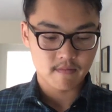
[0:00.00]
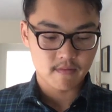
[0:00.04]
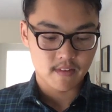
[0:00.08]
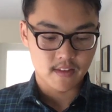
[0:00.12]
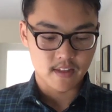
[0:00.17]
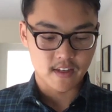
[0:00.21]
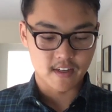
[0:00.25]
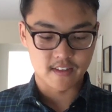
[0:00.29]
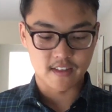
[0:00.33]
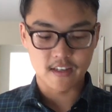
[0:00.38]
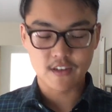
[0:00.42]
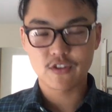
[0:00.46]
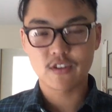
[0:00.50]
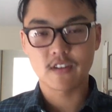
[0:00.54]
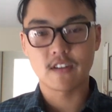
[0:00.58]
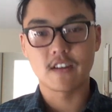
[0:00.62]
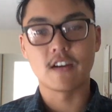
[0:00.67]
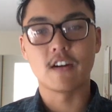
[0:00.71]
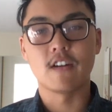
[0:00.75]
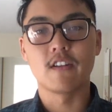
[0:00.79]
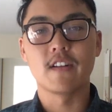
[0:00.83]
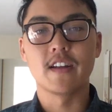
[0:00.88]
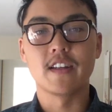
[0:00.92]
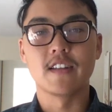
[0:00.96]
essentially
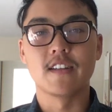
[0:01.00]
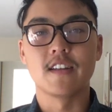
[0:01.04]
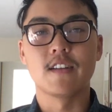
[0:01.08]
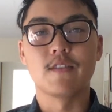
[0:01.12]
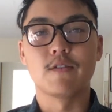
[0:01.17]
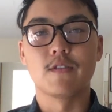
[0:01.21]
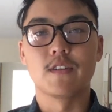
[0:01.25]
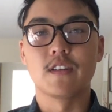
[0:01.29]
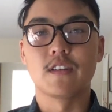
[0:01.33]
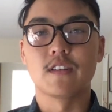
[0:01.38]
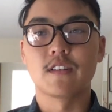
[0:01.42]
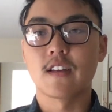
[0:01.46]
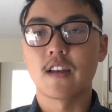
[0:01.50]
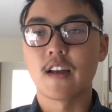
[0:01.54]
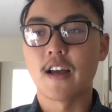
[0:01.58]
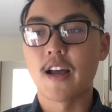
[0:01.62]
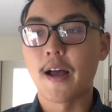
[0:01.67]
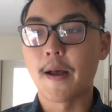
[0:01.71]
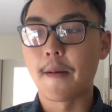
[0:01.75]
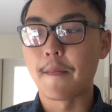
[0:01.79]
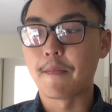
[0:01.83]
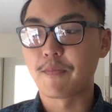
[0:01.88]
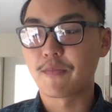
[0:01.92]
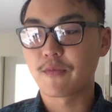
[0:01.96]
all I did was,
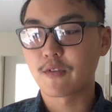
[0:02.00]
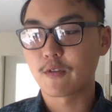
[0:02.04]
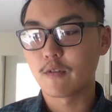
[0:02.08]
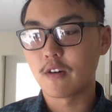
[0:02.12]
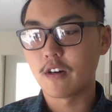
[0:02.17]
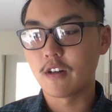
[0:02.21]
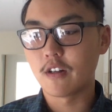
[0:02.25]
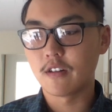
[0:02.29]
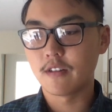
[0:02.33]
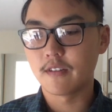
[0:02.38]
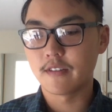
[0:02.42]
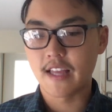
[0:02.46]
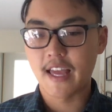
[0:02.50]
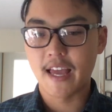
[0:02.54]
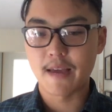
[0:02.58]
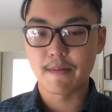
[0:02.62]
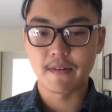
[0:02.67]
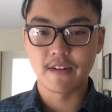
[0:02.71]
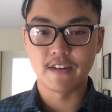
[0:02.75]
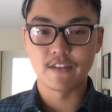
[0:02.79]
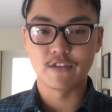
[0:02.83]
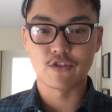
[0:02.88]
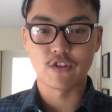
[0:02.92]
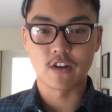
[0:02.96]
while at
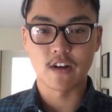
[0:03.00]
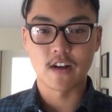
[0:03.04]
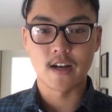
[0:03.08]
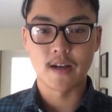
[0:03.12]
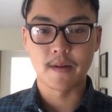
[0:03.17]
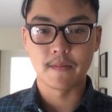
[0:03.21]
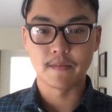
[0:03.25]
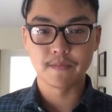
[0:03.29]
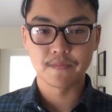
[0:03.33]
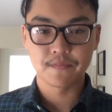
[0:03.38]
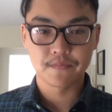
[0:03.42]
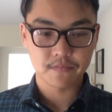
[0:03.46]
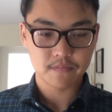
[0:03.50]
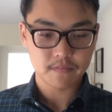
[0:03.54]
my job,